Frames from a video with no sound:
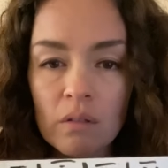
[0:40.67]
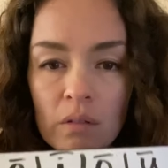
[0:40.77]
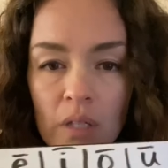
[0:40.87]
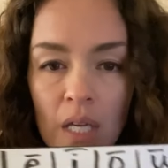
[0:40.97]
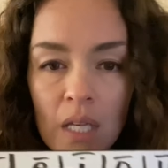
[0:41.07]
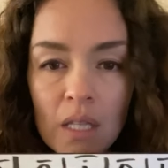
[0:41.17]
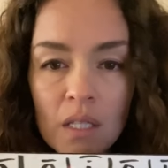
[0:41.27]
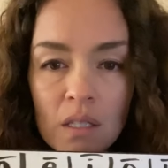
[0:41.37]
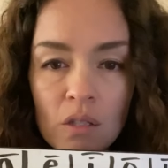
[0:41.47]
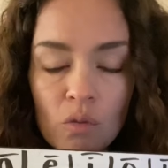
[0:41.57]
Okay,
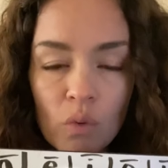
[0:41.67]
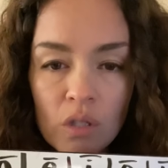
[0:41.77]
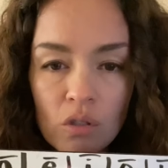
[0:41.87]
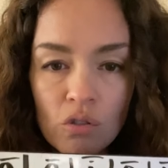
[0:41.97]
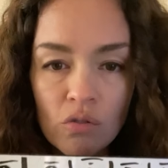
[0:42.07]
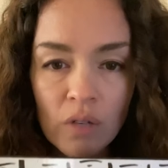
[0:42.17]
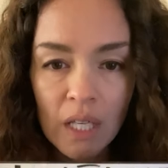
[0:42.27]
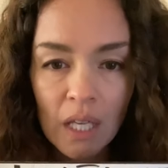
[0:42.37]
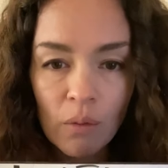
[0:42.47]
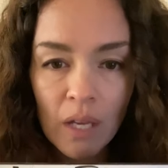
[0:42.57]
this is what's
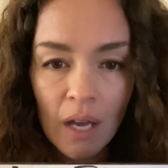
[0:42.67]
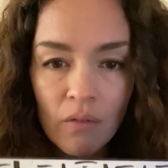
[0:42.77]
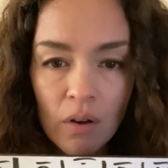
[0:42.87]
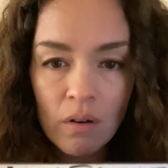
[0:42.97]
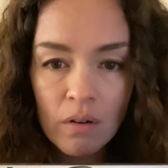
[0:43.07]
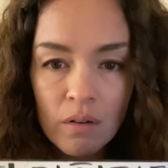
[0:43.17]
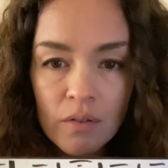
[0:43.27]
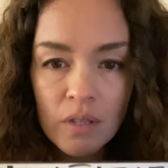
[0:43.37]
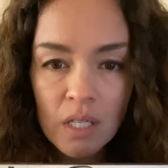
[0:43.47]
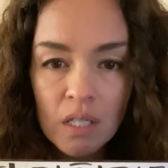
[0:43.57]
tricky. We have all
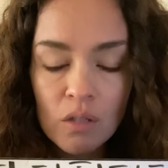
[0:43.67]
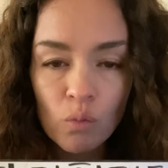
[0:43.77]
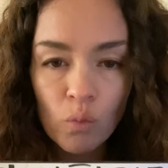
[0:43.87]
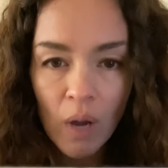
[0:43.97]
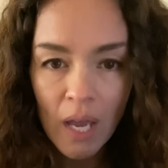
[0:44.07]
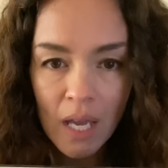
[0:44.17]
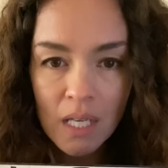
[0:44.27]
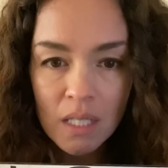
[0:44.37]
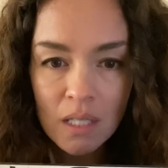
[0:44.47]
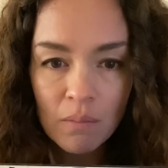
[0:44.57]
these
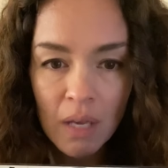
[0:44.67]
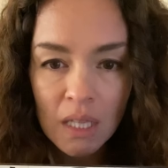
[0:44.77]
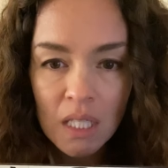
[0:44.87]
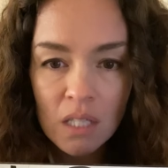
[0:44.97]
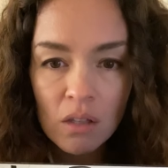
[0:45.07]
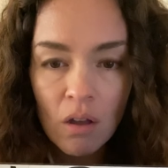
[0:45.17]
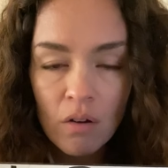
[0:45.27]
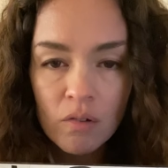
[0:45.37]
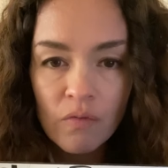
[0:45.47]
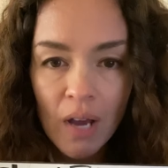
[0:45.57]
ways to make these
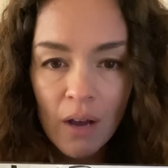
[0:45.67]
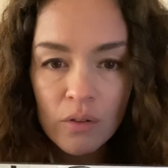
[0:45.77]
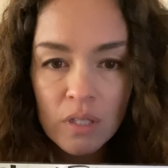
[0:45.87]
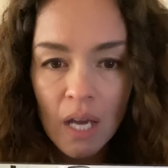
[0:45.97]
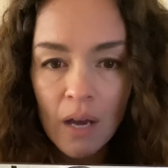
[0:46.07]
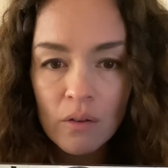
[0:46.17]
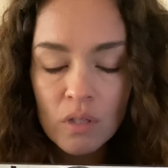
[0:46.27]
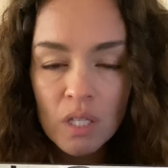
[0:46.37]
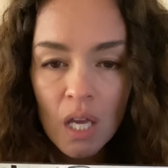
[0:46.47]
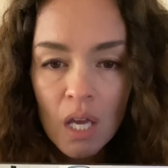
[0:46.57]
long vowel
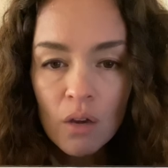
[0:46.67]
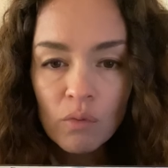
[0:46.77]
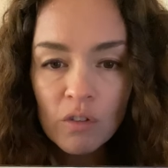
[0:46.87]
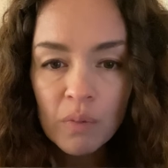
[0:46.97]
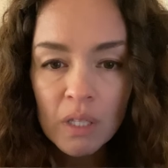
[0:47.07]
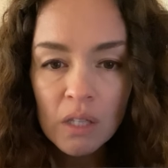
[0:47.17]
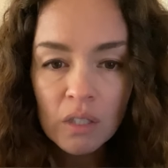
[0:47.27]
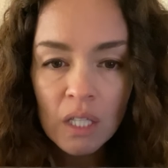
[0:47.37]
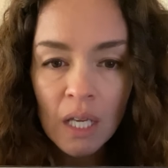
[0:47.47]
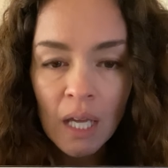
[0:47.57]
sounds. We've been
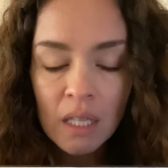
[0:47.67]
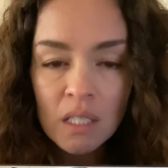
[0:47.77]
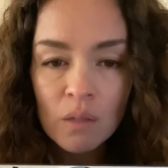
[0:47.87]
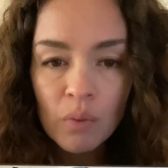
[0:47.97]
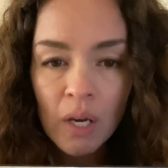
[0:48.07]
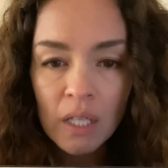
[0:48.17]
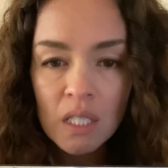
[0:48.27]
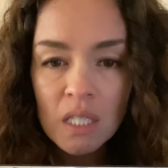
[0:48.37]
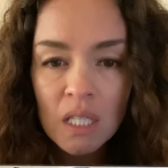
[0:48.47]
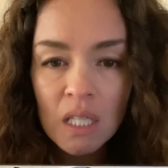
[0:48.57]
looking at these and
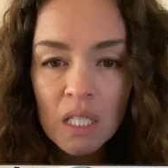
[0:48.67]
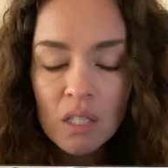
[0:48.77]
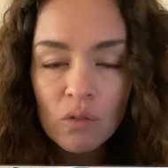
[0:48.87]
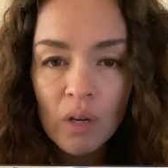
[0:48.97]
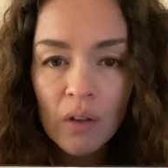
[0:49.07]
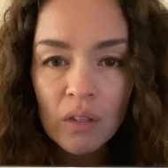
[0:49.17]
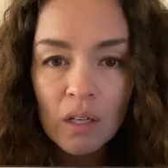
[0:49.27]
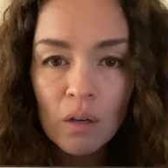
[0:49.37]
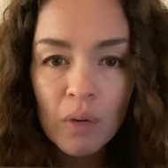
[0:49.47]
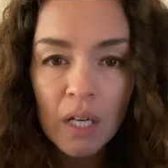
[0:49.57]
practicing these throughout the
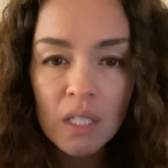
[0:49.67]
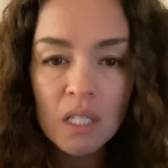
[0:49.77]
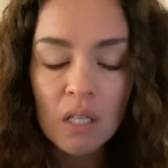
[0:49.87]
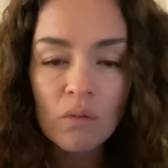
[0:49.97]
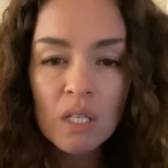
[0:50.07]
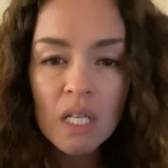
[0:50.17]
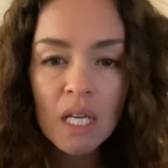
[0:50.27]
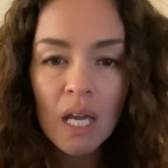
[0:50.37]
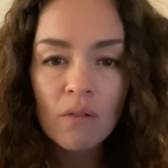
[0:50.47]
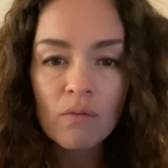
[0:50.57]
year, practicing
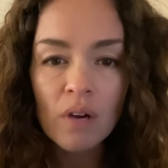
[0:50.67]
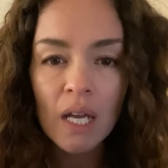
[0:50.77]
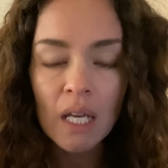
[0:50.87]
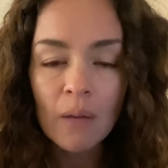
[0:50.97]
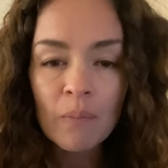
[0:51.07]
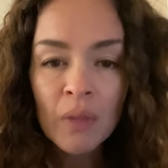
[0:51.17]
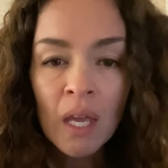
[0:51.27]
reading and writing.